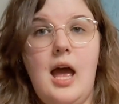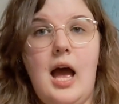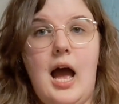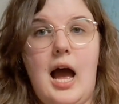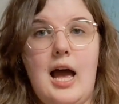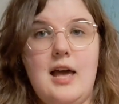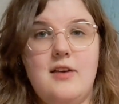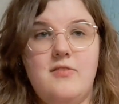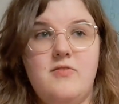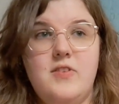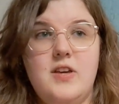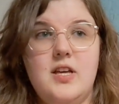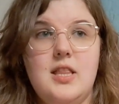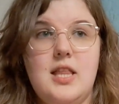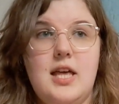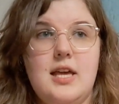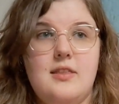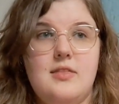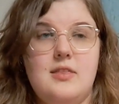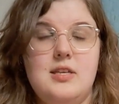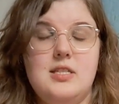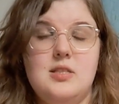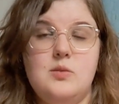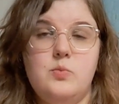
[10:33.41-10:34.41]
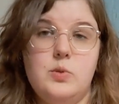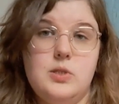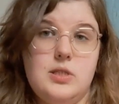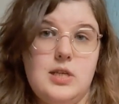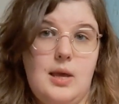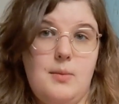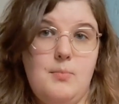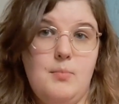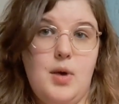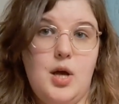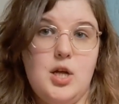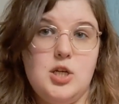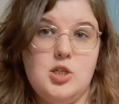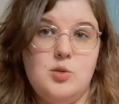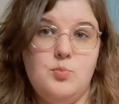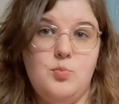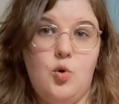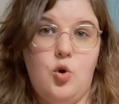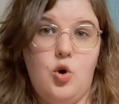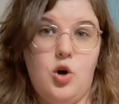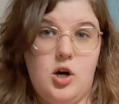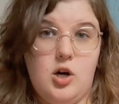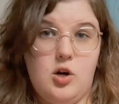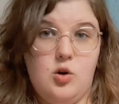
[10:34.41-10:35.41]
I feel like this was a much
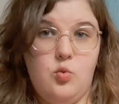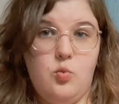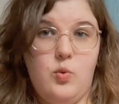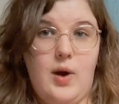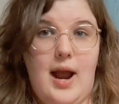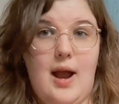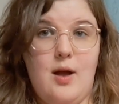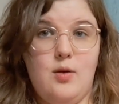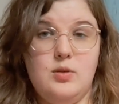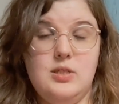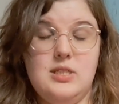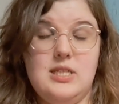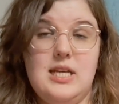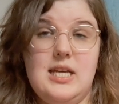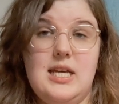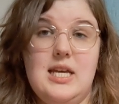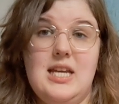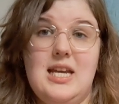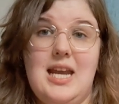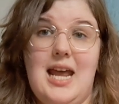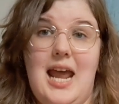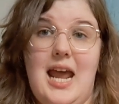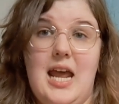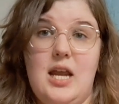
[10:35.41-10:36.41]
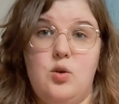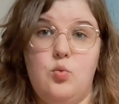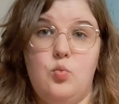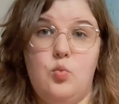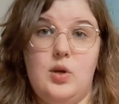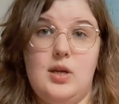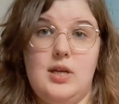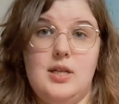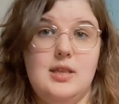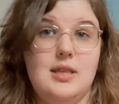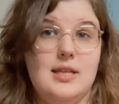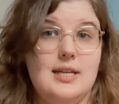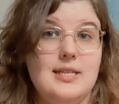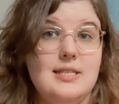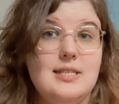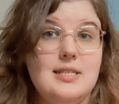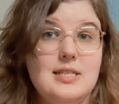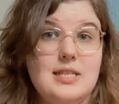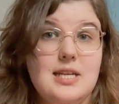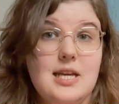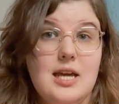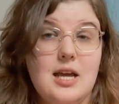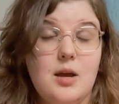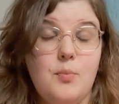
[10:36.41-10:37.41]
more grounded and
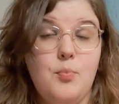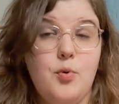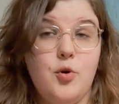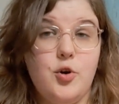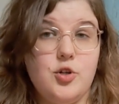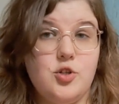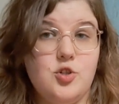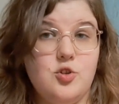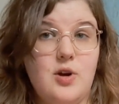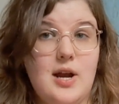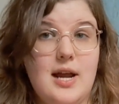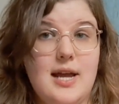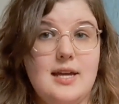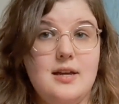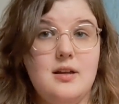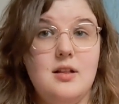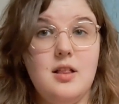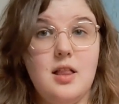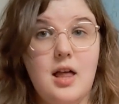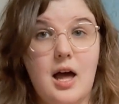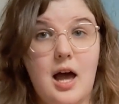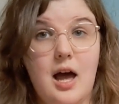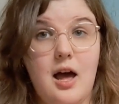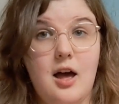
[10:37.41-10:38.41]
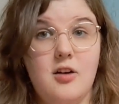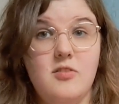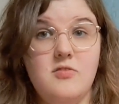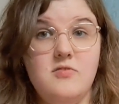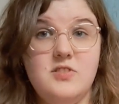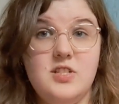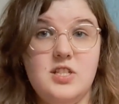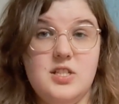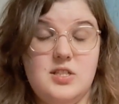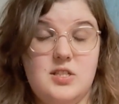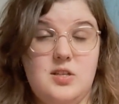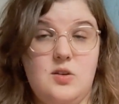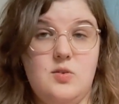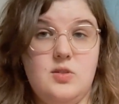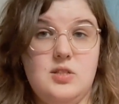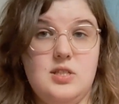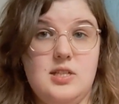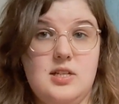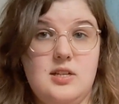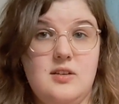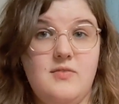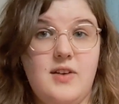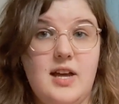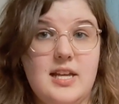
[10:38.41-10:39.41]
realistic portrayal of
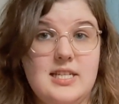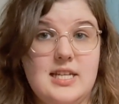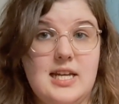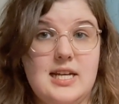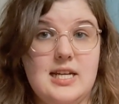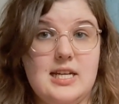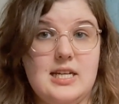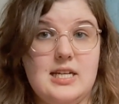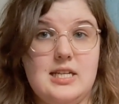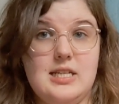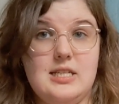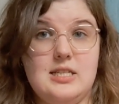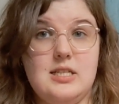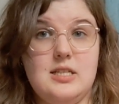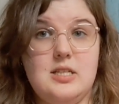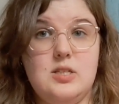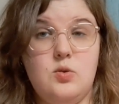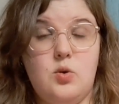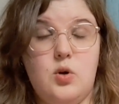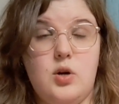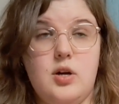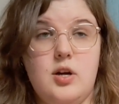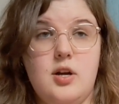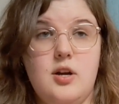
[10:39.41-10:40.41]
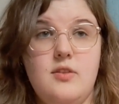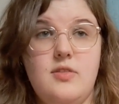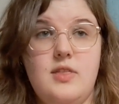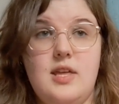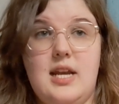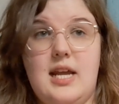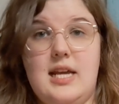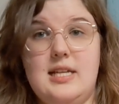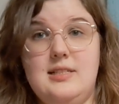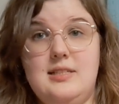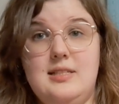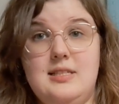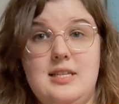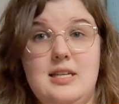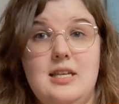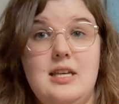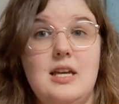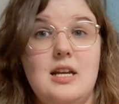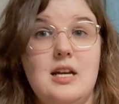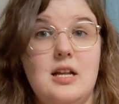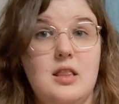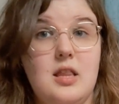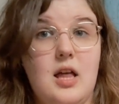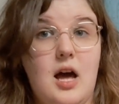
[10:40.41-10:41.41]
dissociative identity disorder than I see
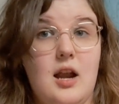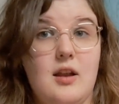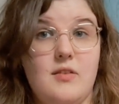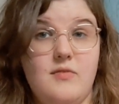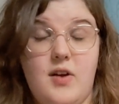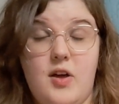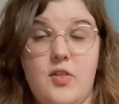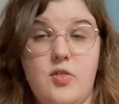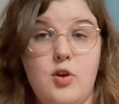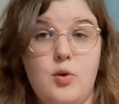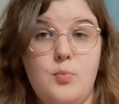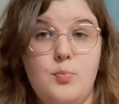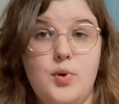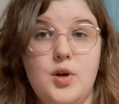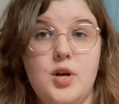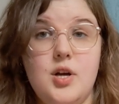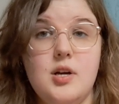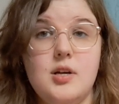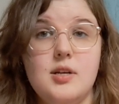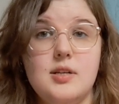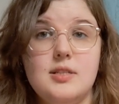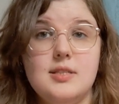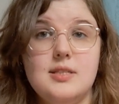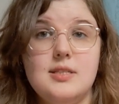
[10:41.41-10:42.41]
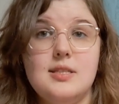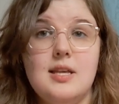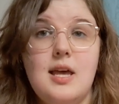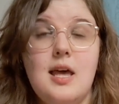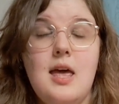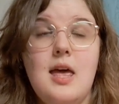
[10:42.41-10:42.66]
in a lot of other books.